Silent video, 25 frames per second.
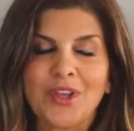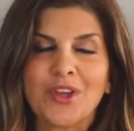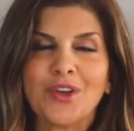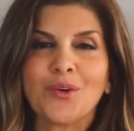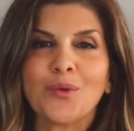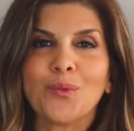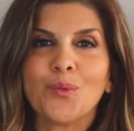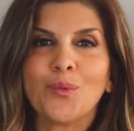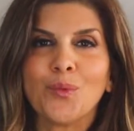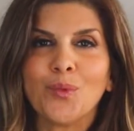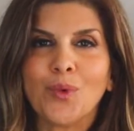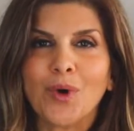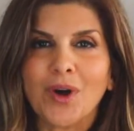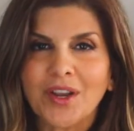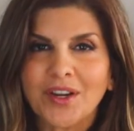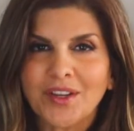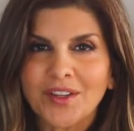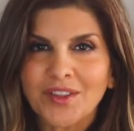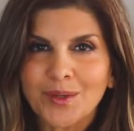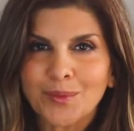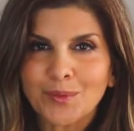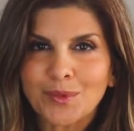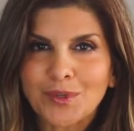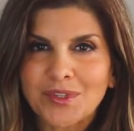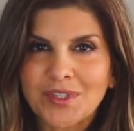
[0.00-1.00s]
one of
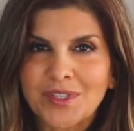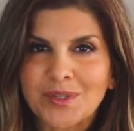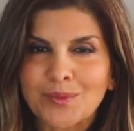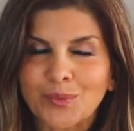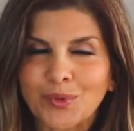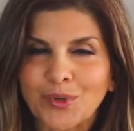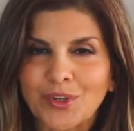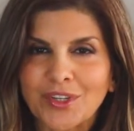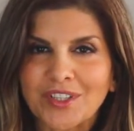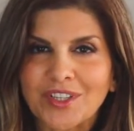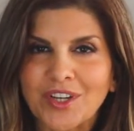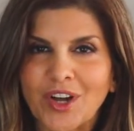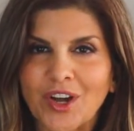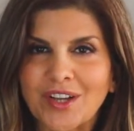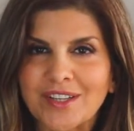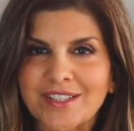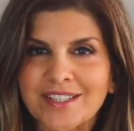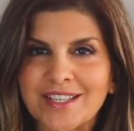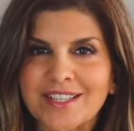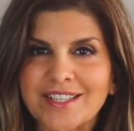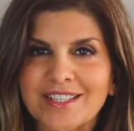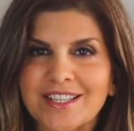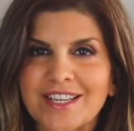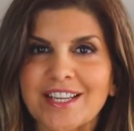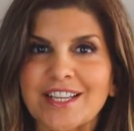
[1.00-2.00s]
the most important
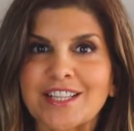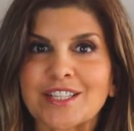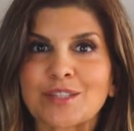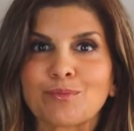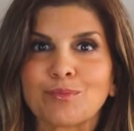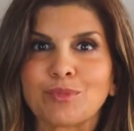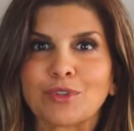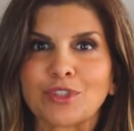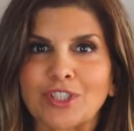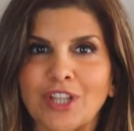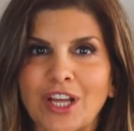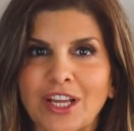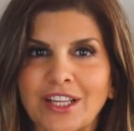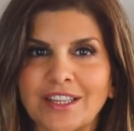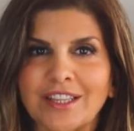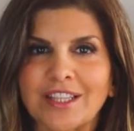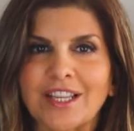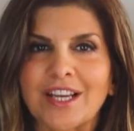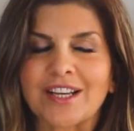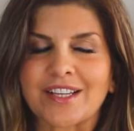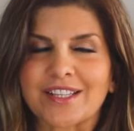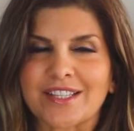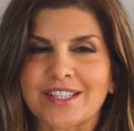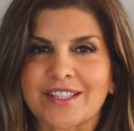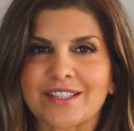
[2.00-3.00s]
causes is blood
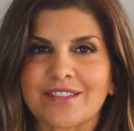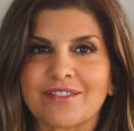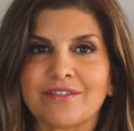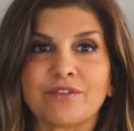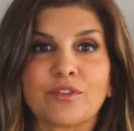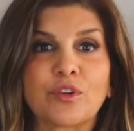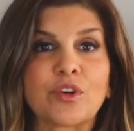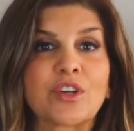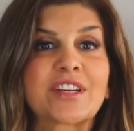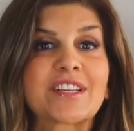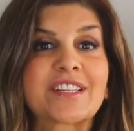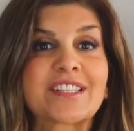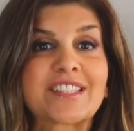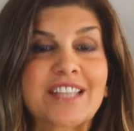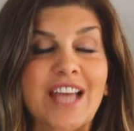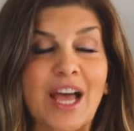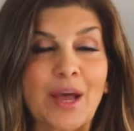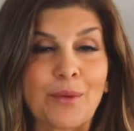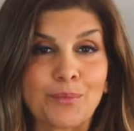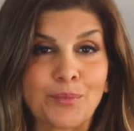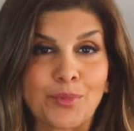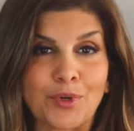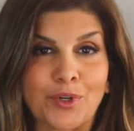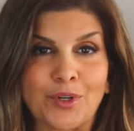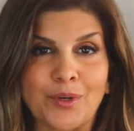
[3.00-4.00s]
loss. For
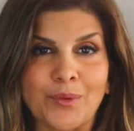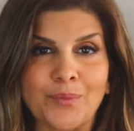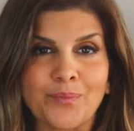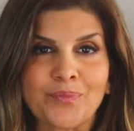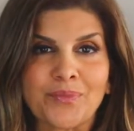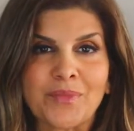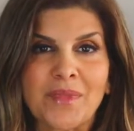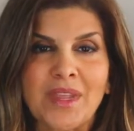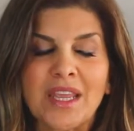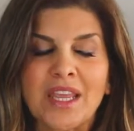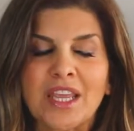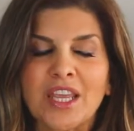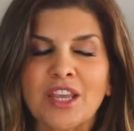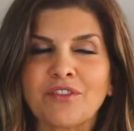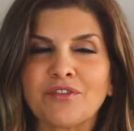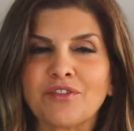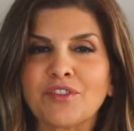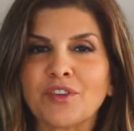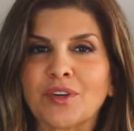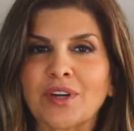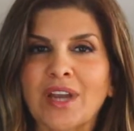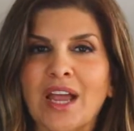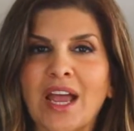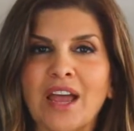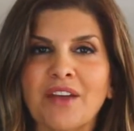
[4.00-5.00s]
example, if
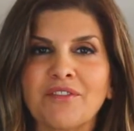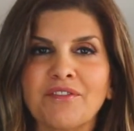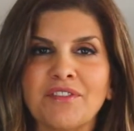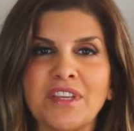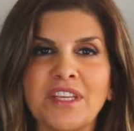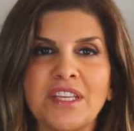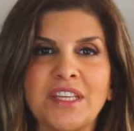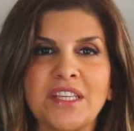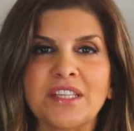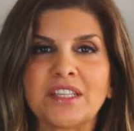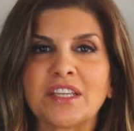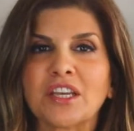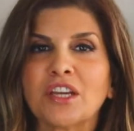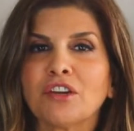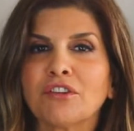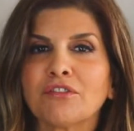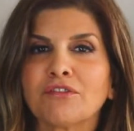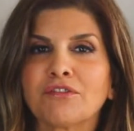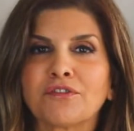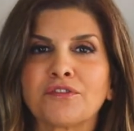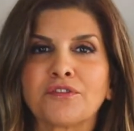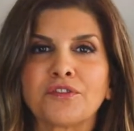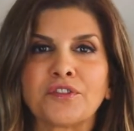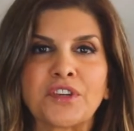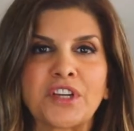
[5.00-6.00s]
you're having
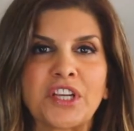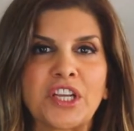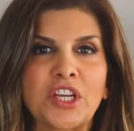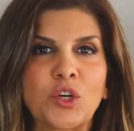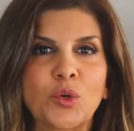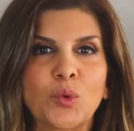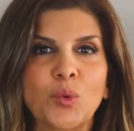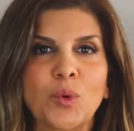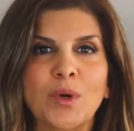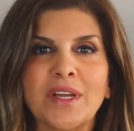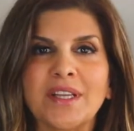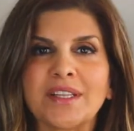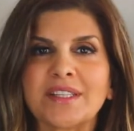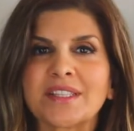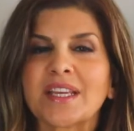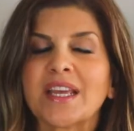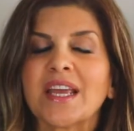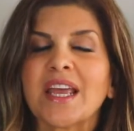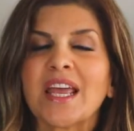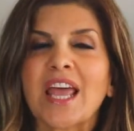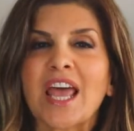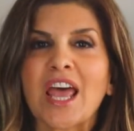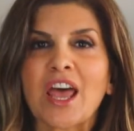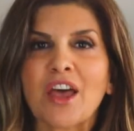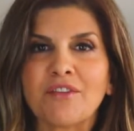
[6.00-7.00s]
frequent
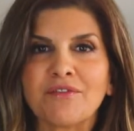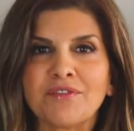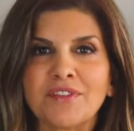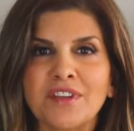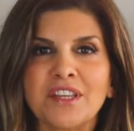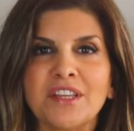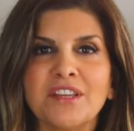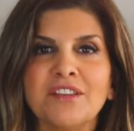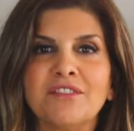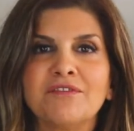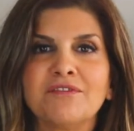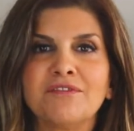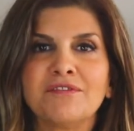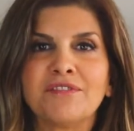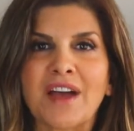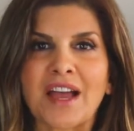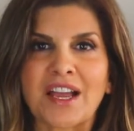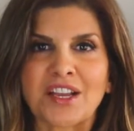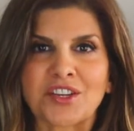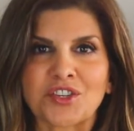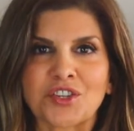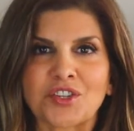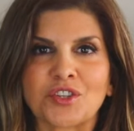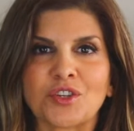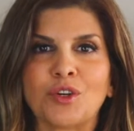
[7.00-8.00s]
heavy
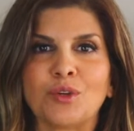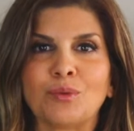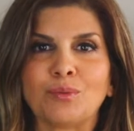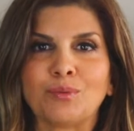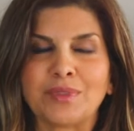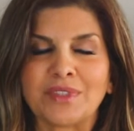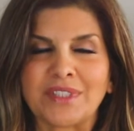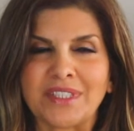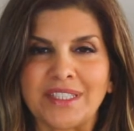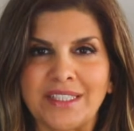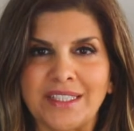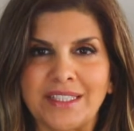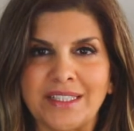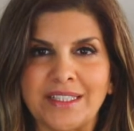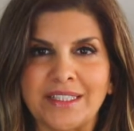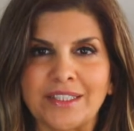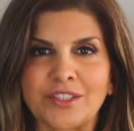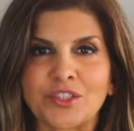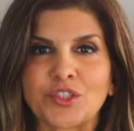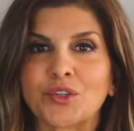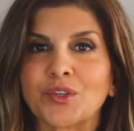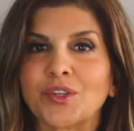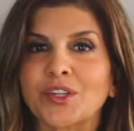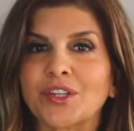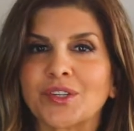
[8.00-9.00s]
vaginal bleeding
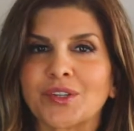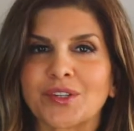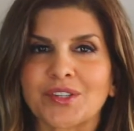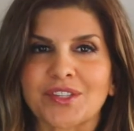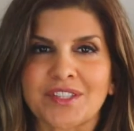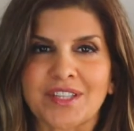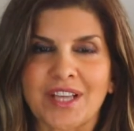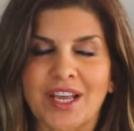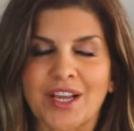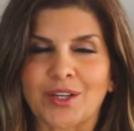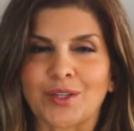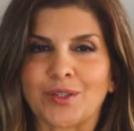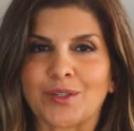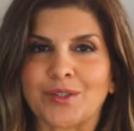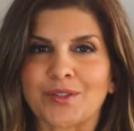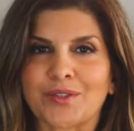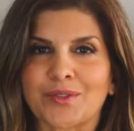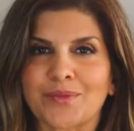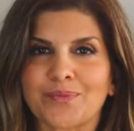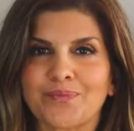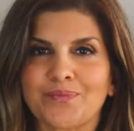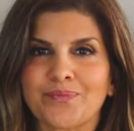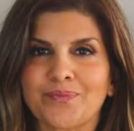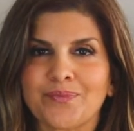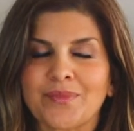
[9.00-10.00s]
during your
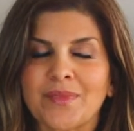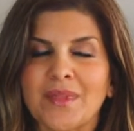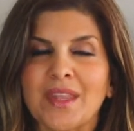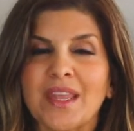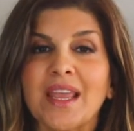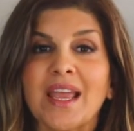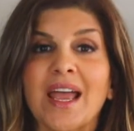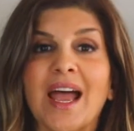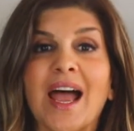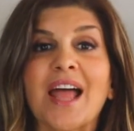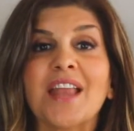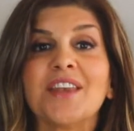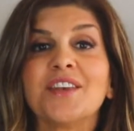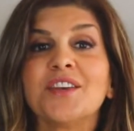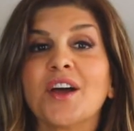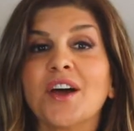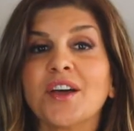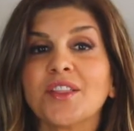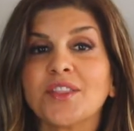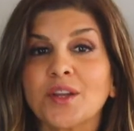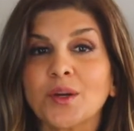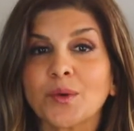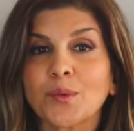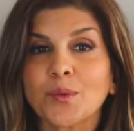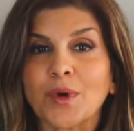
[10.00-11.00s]
cycles.
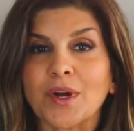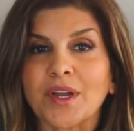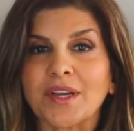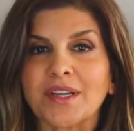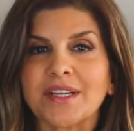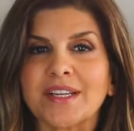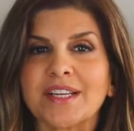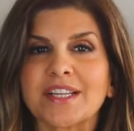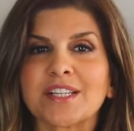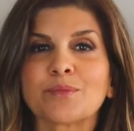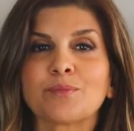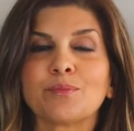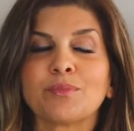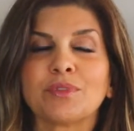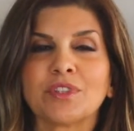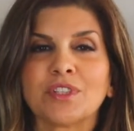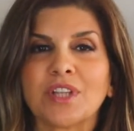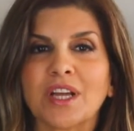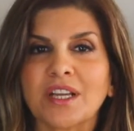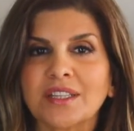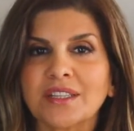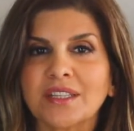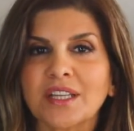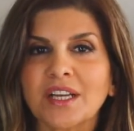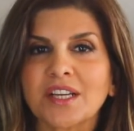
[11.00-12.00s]
Another one is
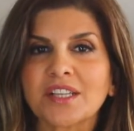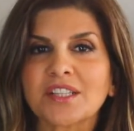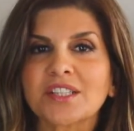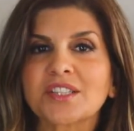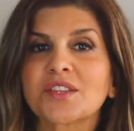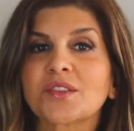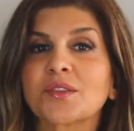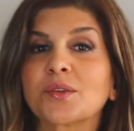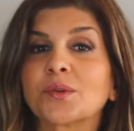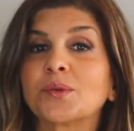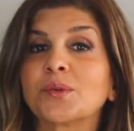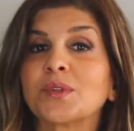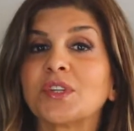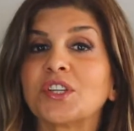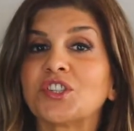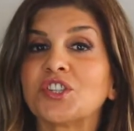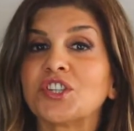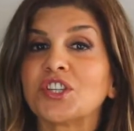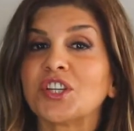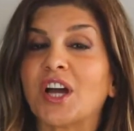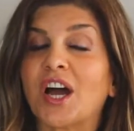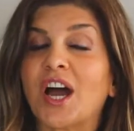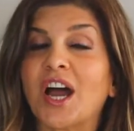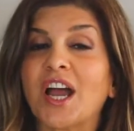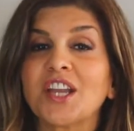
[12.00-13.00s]
blood loss through the
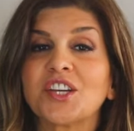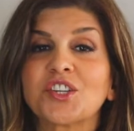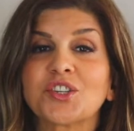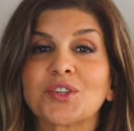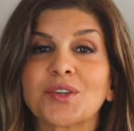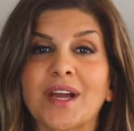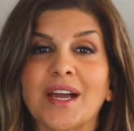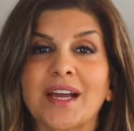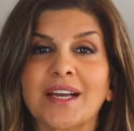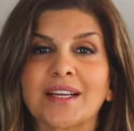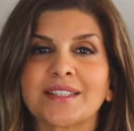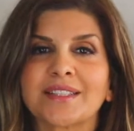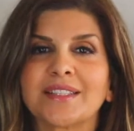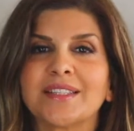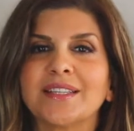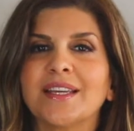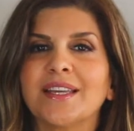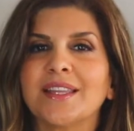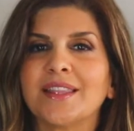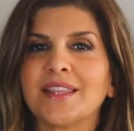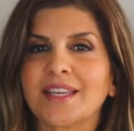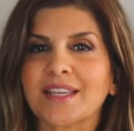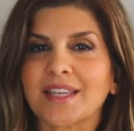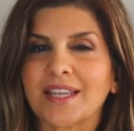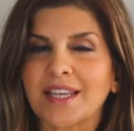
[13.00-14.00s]
GI tract
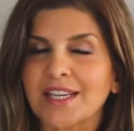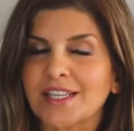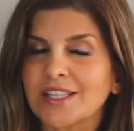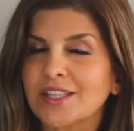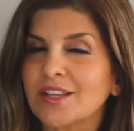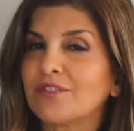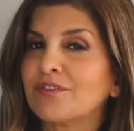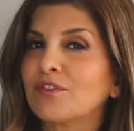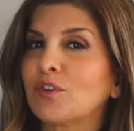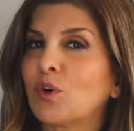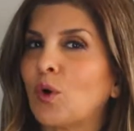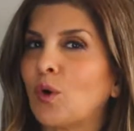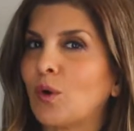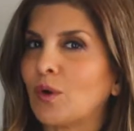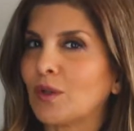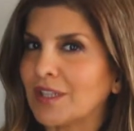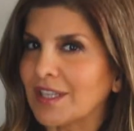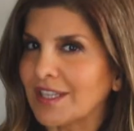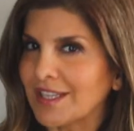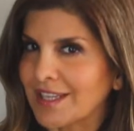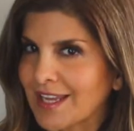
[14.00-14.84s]
in the case of colon